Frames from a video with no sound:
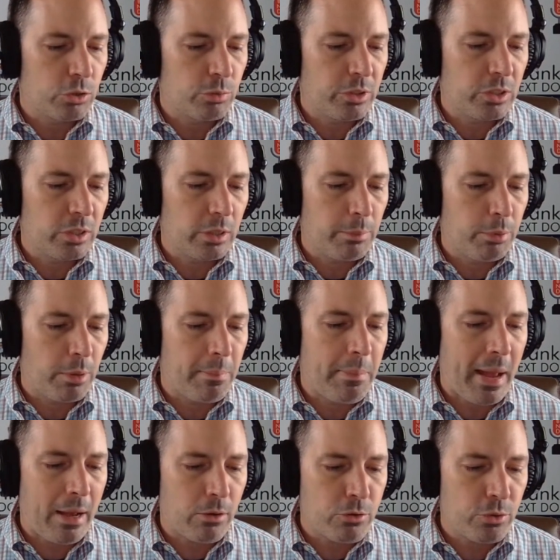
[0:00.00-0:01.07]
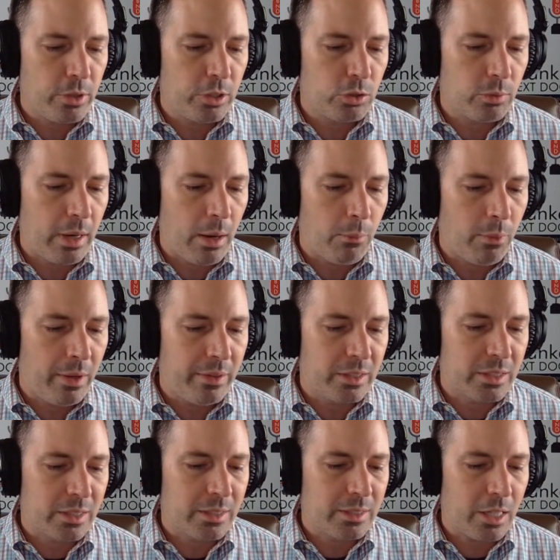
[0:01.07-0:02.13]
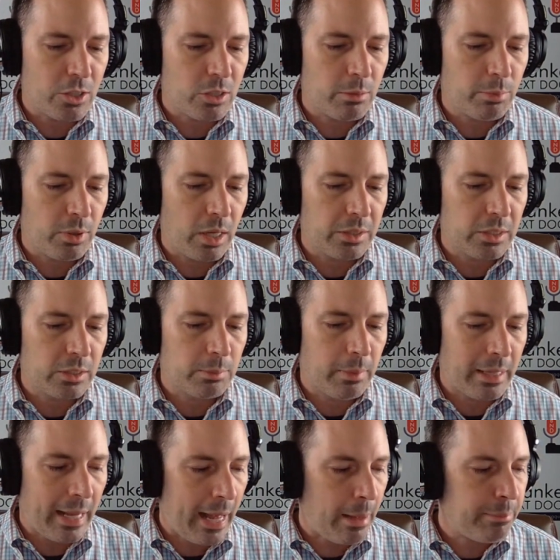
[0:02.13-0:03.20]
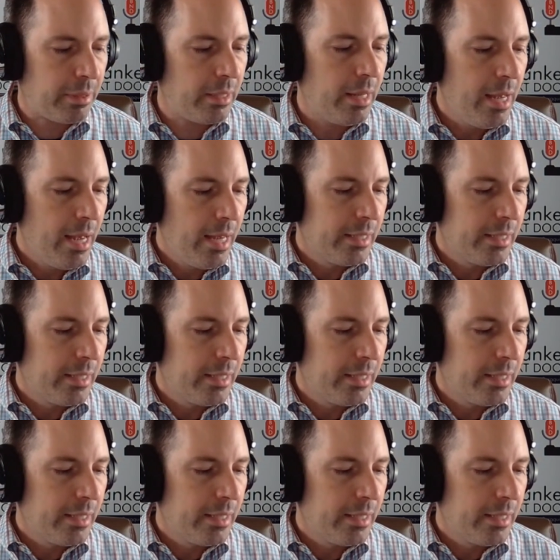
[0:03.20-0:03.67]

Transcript: has recently put boundaries around when the succession process might happen,